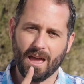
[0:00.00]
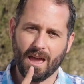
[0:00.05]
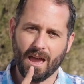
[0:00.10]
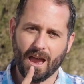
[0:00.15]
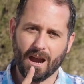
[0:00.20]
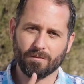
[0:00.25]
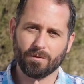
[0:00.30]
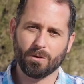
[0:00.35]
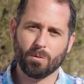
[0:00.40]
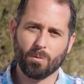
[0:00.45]

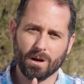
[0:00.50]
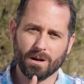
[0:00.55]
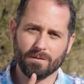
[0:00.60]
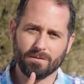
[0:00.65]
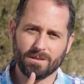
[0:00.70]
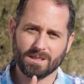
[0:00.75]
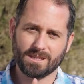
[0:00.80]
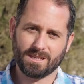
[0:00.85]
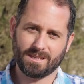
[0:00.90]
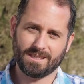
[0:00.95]
every one of
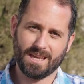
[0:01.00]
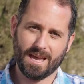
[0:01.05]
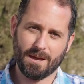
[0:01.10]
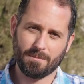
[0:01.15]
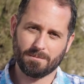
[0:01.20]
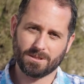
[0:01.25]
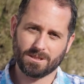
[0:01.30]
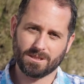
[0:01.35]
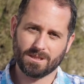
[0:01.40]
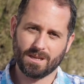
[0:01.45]
these
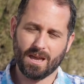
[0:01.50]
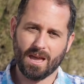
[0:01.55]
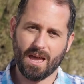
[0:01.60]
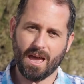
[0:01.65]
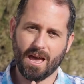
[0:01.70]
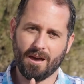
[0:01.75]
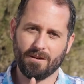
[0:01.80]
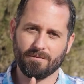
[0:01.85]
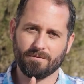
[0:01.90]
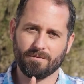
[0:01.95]
attempts
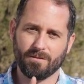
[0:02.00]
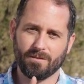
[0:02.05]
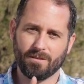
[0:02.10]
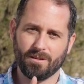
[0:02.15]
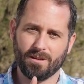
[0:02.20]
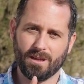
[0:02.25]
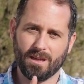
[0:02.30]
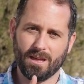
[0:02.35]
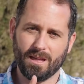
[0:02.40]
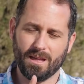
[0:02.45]
have
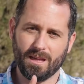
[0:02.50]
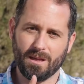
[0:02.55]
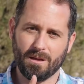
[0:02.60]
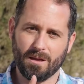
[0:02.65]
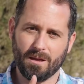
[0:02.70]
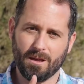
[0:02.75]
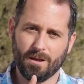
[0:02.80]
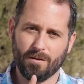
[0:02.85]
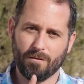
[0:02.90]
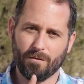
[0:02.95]

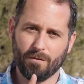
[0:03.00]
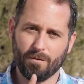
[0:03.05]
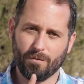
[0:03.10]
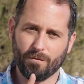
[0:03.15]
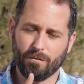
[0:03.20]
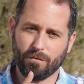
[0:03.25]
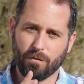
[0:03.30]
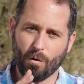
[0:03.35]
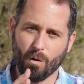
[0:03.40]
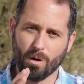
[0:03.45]

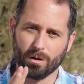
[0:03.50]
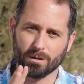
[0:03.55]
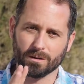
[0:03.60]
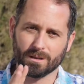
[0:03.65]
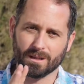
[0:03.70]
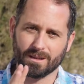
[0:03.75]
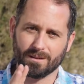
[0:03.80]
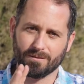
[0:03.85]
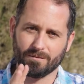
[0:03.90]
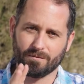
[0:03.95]

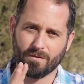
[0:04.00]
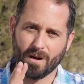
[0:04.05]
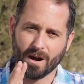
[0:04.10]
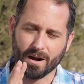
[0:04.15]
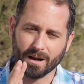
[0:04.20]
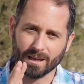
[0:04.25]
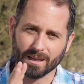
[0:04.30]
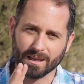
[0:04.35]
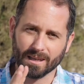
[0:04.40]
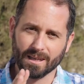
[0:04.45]
foiled
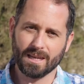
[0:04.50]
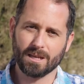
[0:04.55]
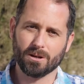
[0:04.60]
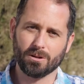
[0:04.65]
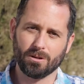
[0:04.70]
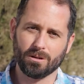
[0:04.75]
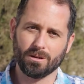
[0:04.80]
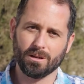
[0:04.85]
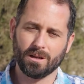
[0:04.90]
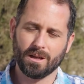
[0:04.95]
very
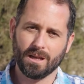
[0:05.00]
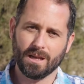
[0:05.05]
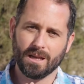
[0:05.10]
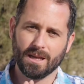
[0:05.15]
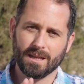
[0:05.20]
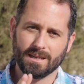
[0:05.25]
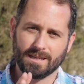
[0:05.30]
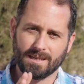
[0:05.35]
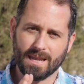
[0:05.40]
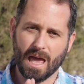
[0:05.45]
little
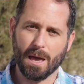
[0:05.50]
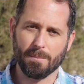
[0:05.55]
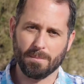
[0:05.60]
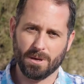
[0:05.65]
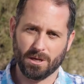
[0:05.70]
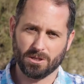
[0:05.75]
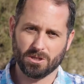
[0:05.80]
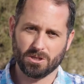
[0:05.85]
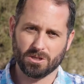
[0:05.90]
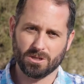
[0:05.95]

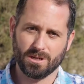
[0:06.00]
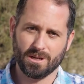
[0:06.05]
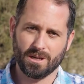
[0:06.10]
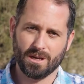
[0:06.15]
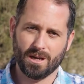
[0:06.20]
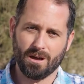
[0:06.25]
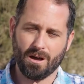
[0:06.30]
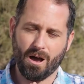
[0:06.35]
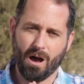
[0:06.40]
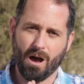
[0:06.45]
damage
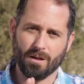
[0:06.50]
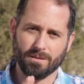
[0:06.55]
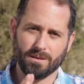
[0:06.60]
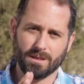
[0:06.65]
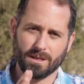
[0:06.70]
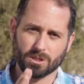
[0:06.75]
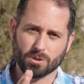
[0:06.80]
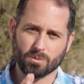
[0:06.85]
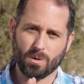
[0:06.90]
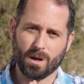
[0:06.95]
on
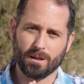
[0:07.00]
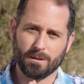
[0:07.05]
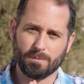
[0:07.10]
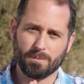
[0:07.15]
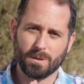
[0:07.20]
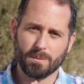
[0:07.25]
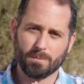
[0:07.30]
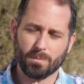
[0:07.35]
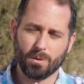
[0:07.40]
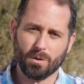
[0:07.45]
the Israeli
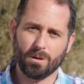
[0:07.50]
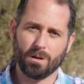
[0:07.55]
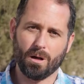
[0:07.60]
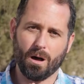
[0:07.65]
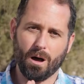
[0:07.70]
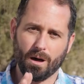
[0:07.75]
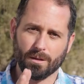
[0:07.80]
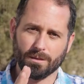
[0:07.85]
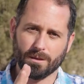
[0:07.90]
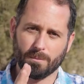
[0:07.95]
people,
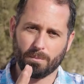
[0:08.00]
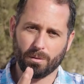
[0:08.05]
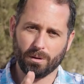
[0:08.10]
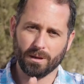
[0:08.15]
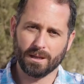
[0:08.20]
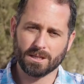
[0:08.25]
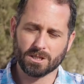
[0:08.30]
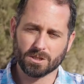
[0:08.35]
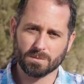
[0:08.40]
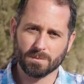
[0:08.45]
on the
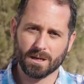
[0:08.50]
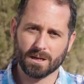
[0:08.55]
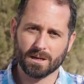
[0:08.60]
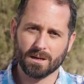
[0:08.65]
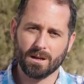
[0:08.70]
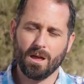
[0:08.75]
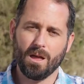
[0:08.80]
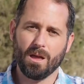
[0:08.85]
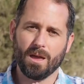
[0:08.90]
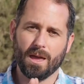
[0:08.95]

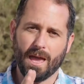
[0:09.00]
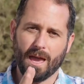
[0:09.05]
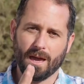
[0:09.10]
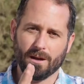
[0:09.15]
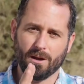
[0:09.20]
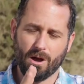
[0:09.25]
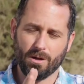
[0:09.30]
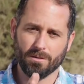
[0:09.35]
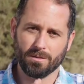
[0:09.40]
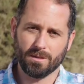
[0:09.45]
policemen,
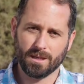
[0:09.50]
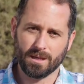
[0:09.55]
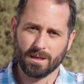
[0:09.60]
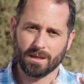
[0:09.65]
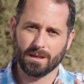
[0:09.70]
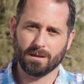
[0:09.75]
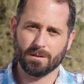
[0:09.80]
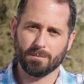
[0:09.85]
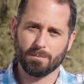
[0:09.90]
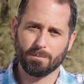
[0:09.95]
and on
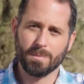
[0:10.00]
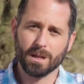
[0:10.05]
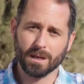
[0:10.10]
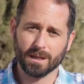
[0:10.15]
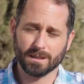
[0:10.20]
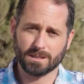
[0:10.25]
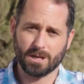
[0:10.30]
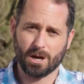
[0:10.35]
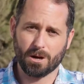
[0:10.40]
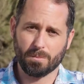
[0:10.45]
the
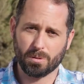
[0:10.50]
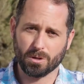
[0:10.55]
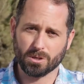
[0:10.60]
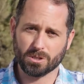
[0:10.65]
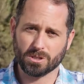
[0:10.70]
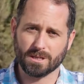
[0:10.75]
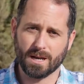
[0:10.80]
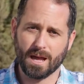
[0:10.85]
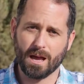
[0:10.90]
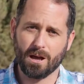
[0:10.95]
military
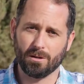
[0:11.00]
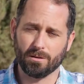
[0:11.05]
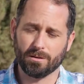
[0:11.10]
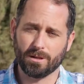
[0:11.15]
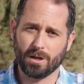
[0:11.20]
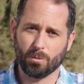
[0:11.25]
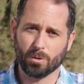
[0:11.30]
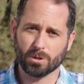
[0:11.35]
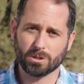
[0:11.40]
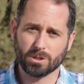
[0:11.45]
personnel
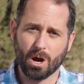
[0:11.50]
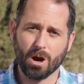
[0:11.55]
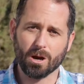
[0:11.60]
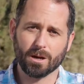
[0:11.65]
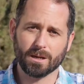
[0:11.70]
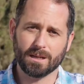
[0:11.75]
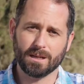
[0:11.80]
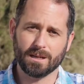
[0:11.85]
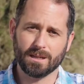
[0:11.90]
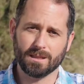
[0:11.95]
that were
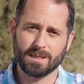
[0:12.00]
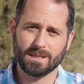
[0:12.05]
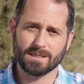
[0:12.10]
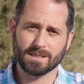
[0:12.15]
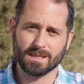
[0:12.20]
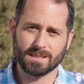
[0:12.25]
targeted in these